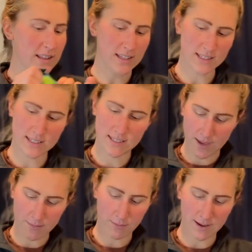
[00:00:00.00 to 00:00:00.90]
This
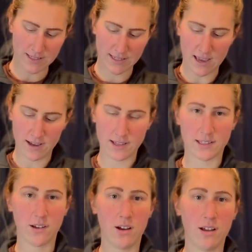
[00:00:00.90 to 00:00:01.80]
Camelback Scout
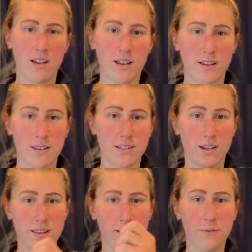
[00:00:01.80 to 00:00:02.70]
has got
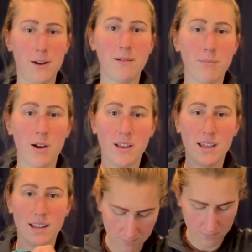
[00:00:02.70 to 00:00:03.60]
a little front
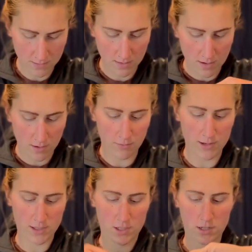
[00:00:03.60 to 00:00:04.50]
pocket,
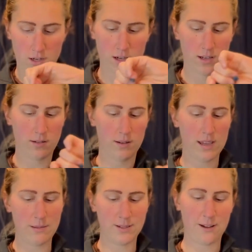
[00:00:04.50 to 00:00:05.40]
which you can
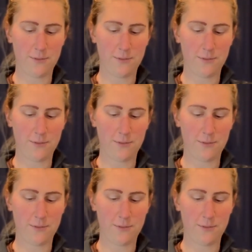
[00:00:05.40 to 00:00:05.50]
keep stuff